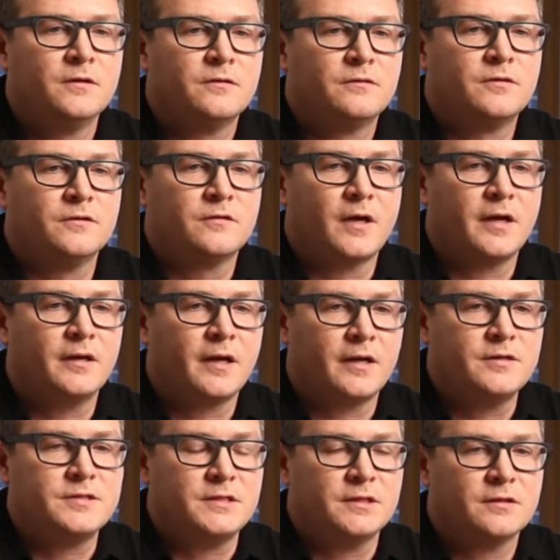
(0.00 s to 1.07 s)
design
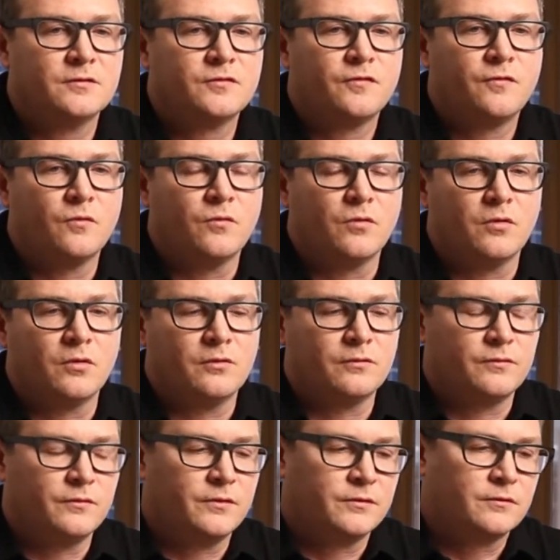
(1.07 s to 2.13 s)
ideas for,